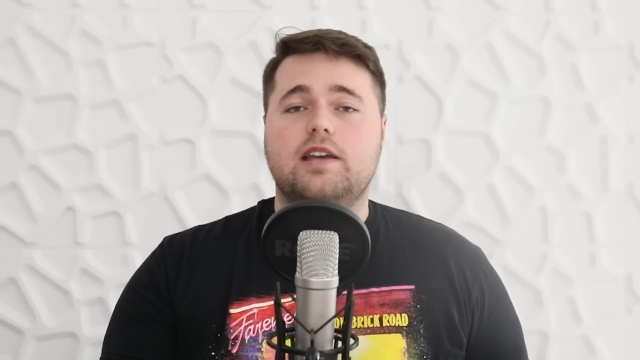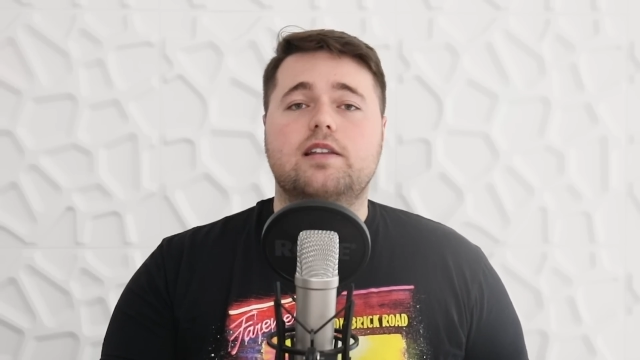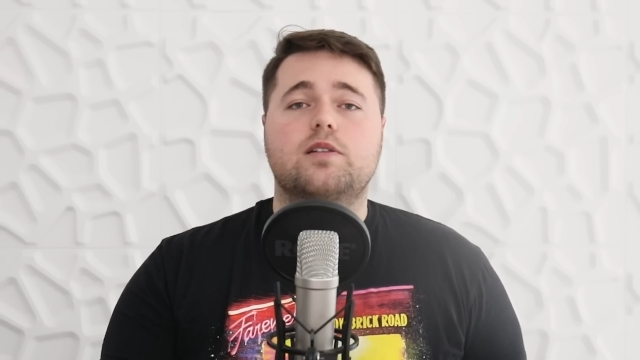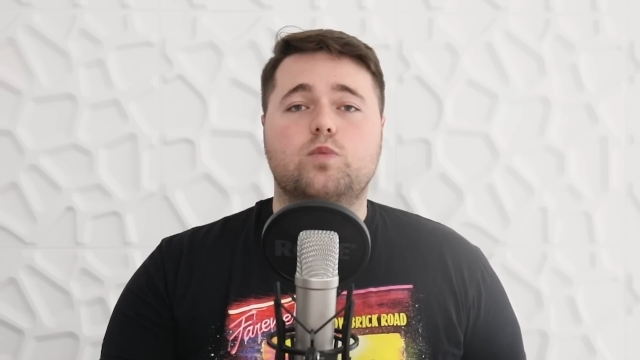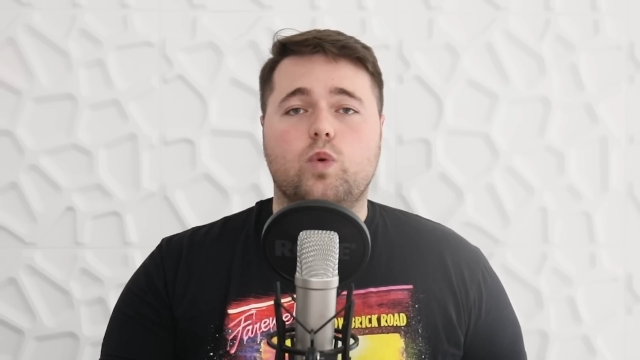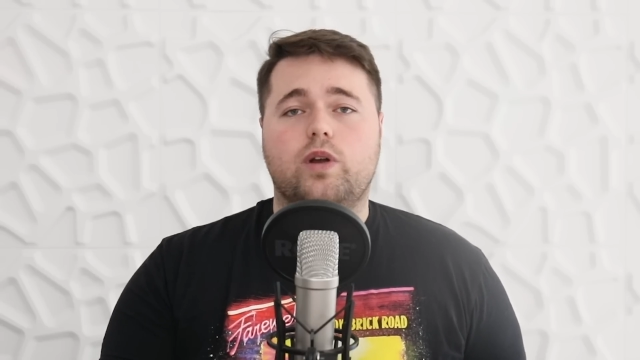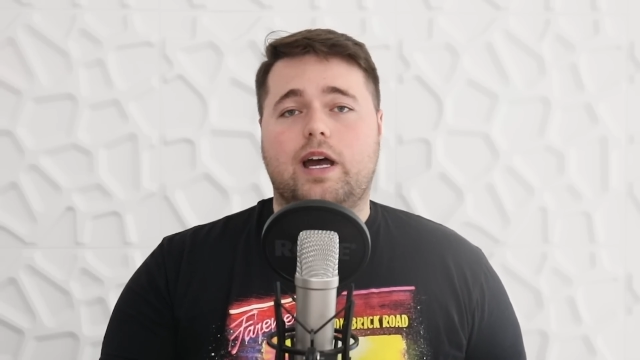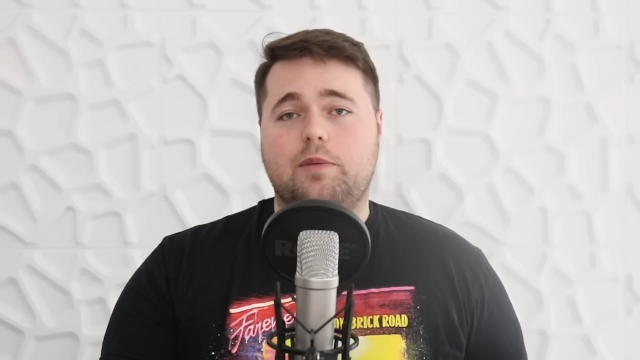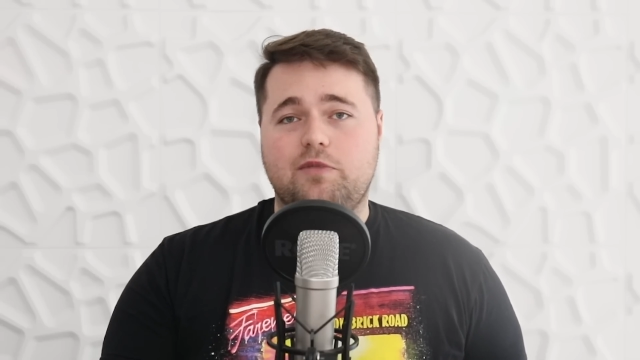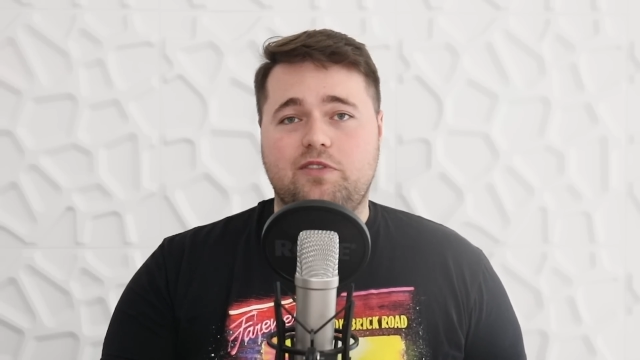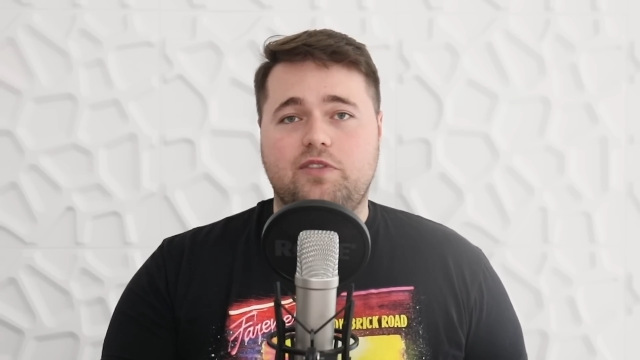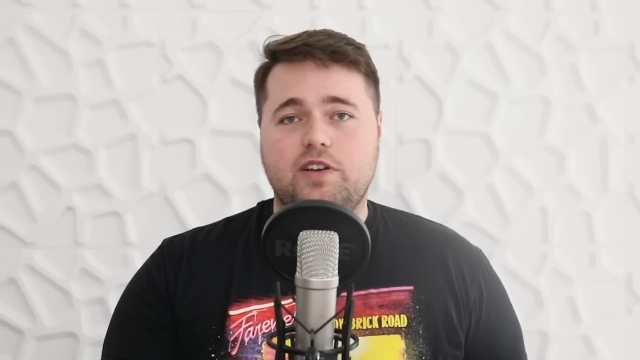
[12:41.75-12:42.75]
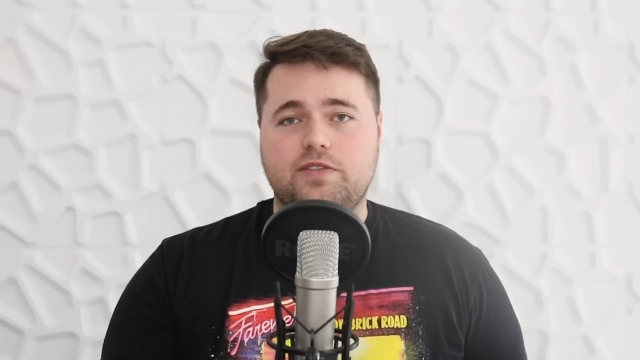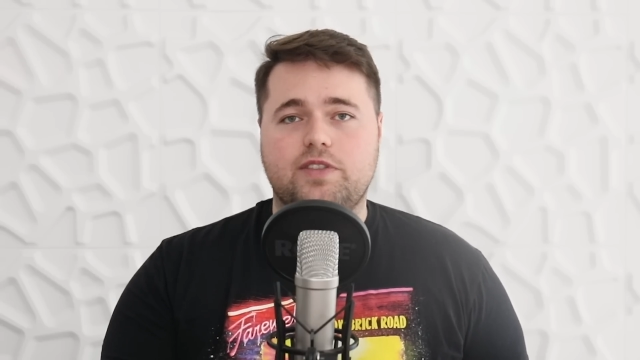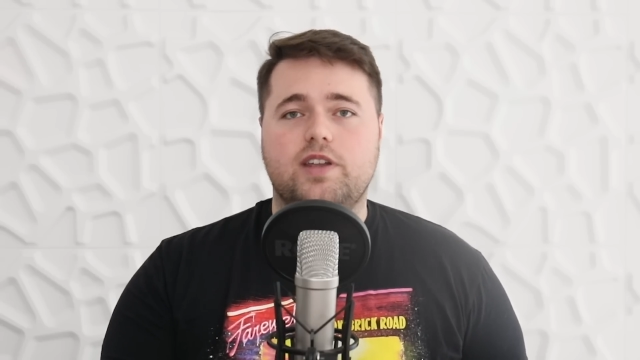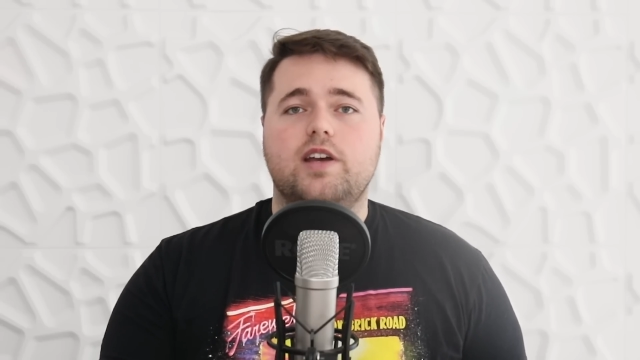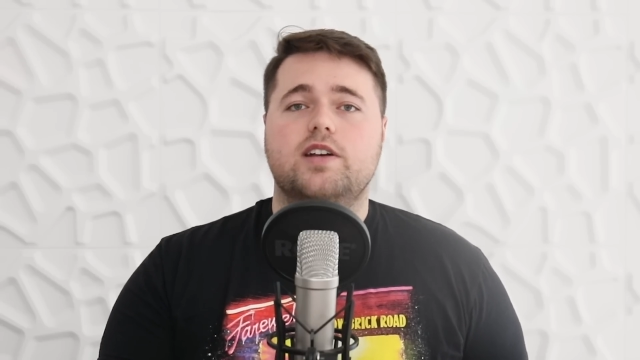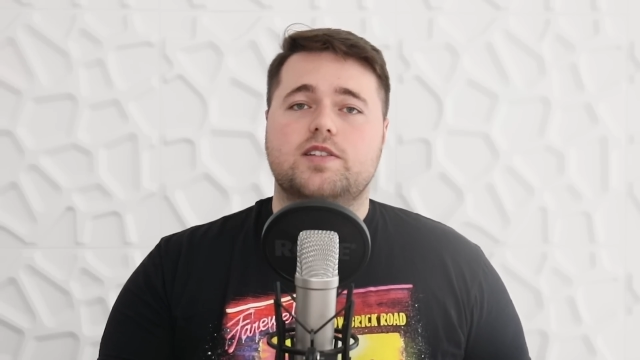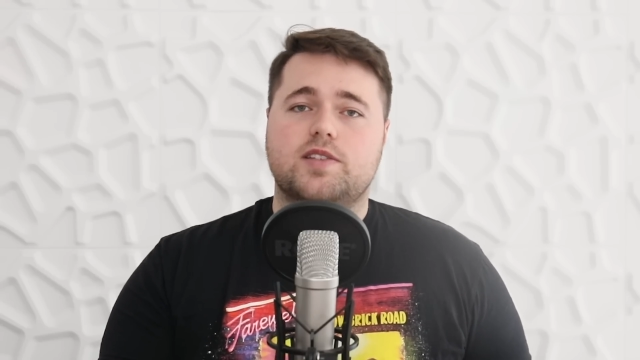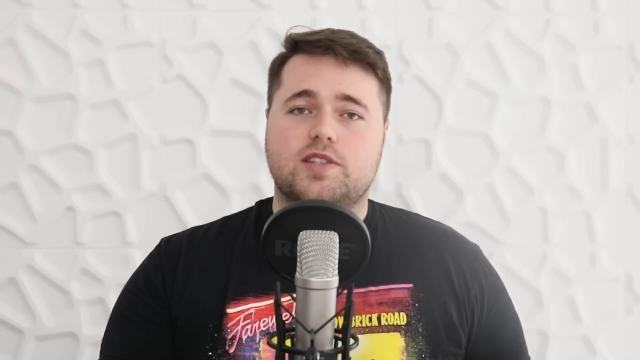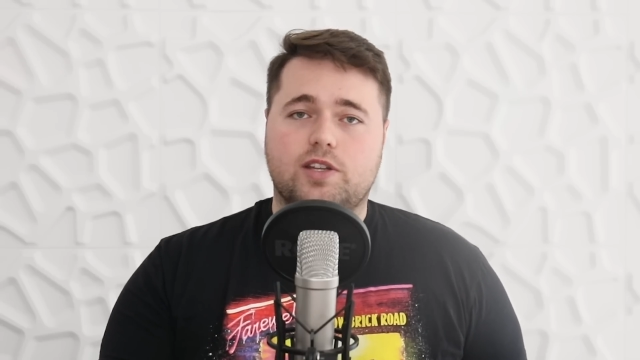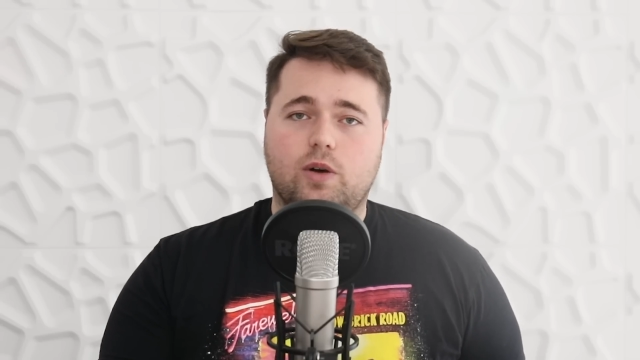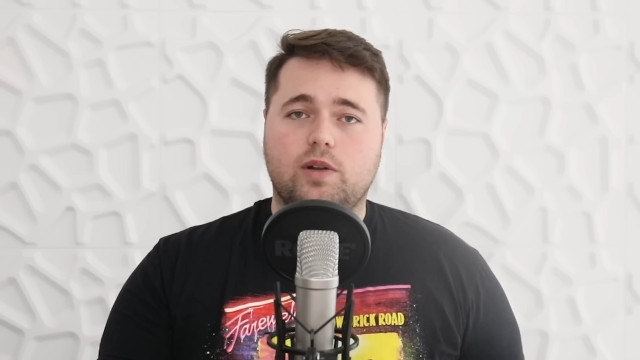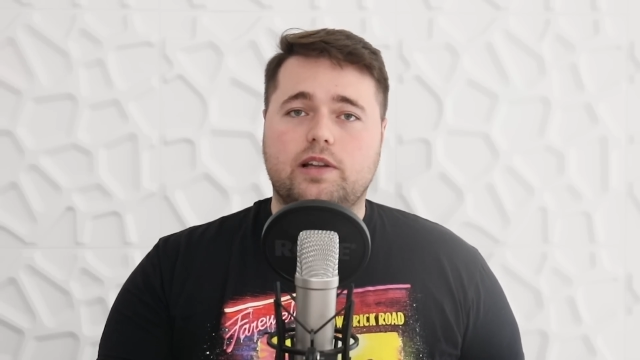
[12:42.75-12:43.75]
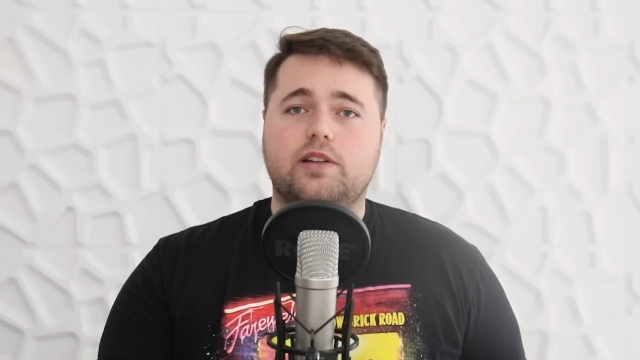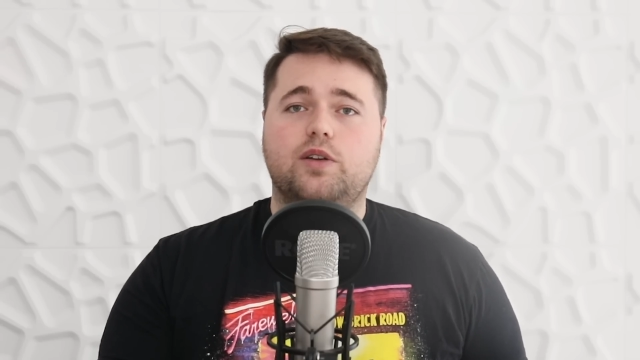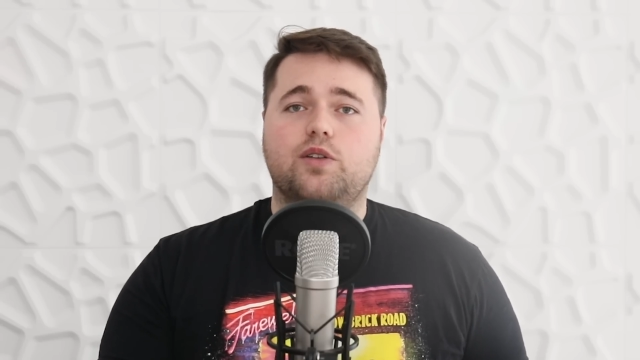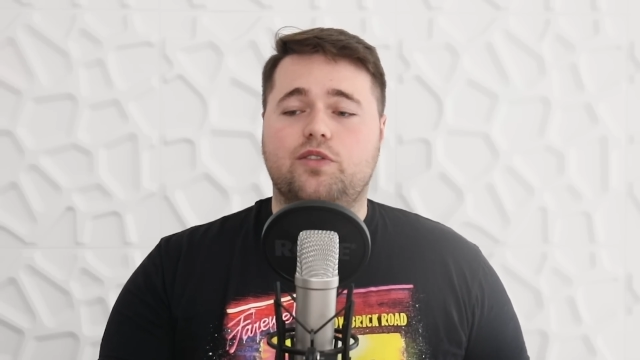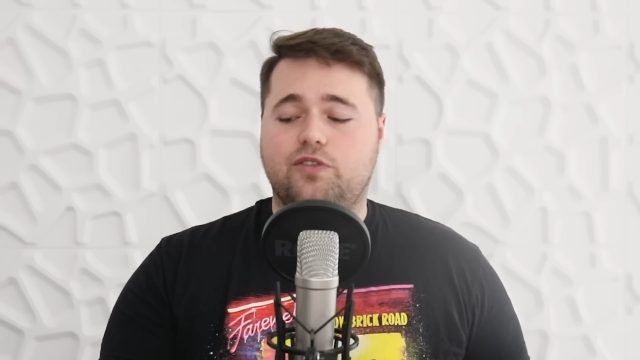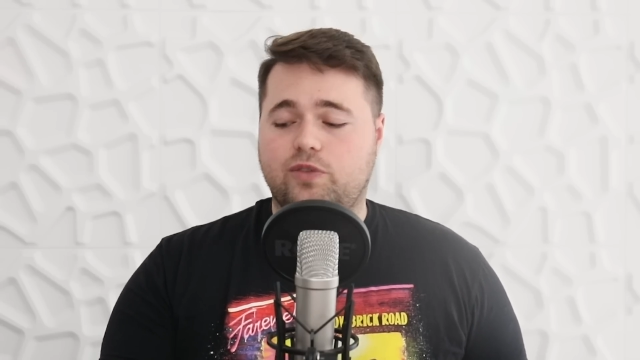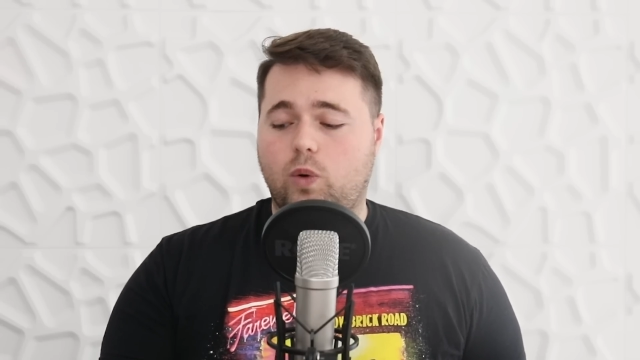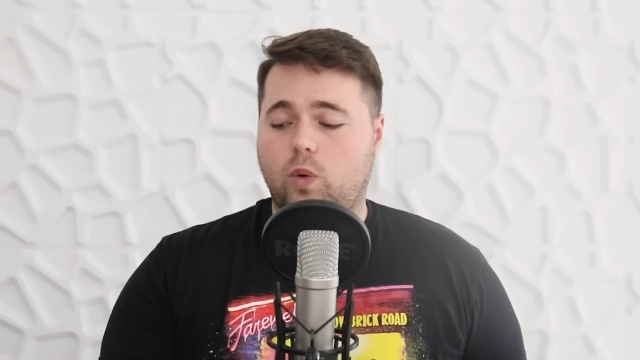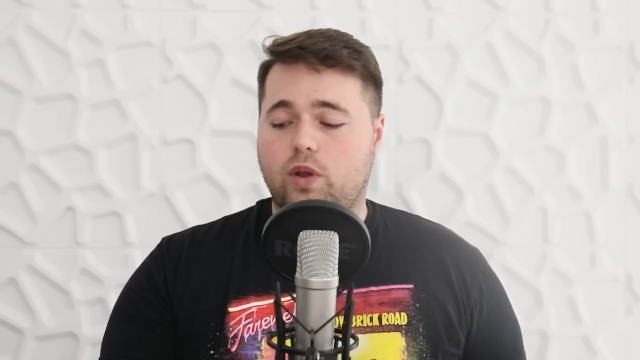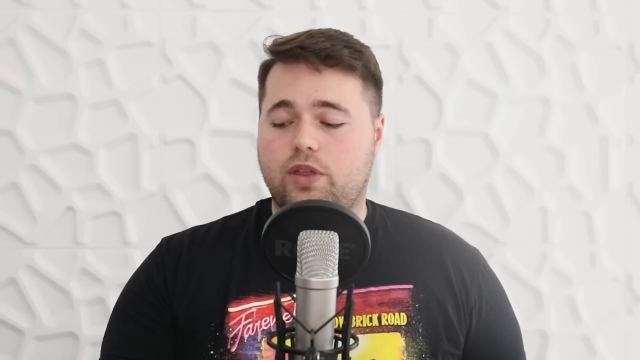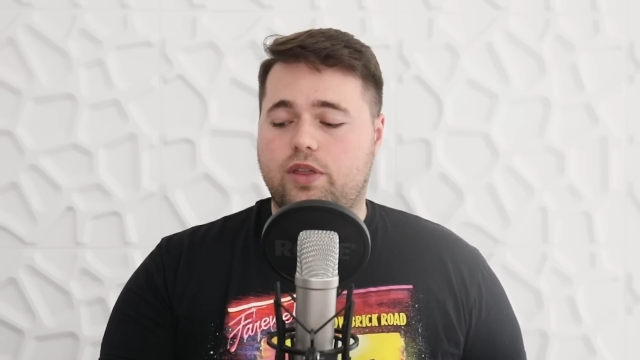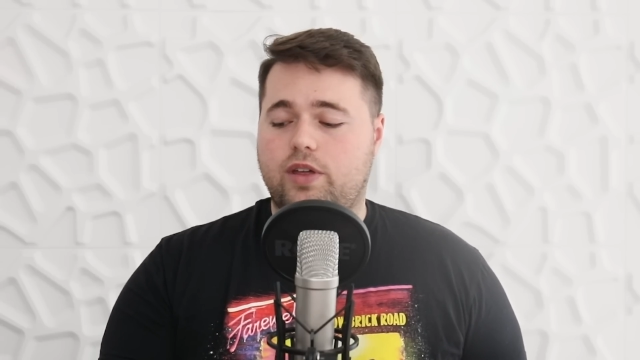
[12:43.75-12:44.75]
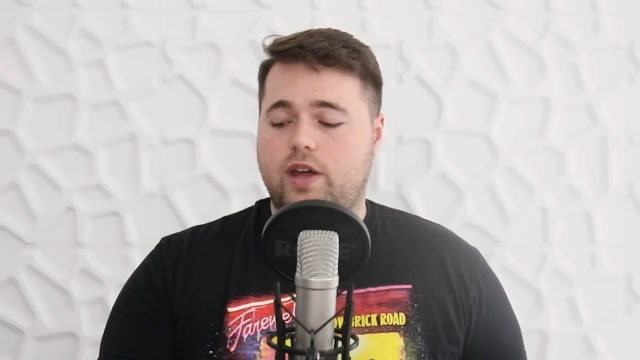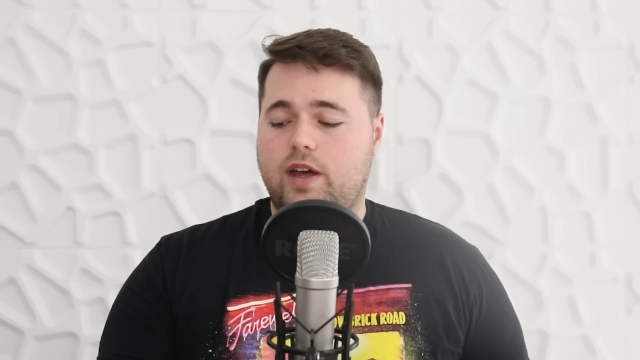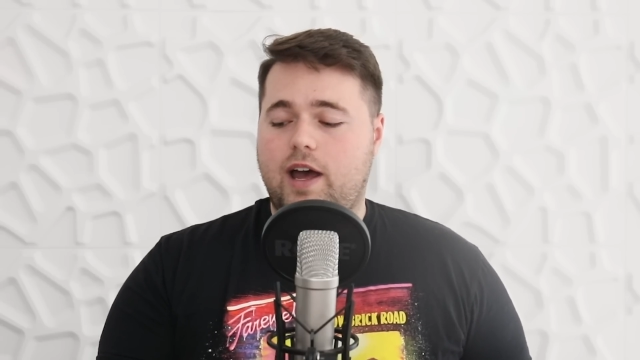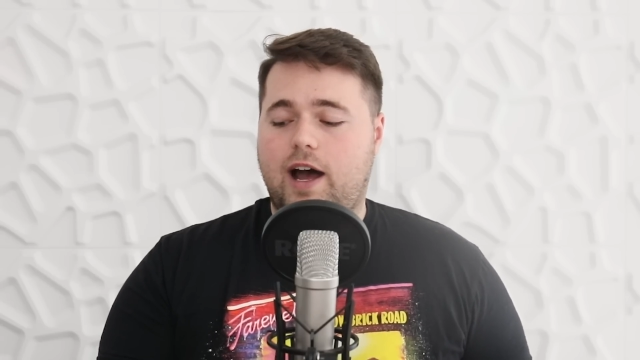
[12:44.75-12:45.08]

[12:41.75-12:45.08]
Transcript: England will come fifth, Scotland fourth,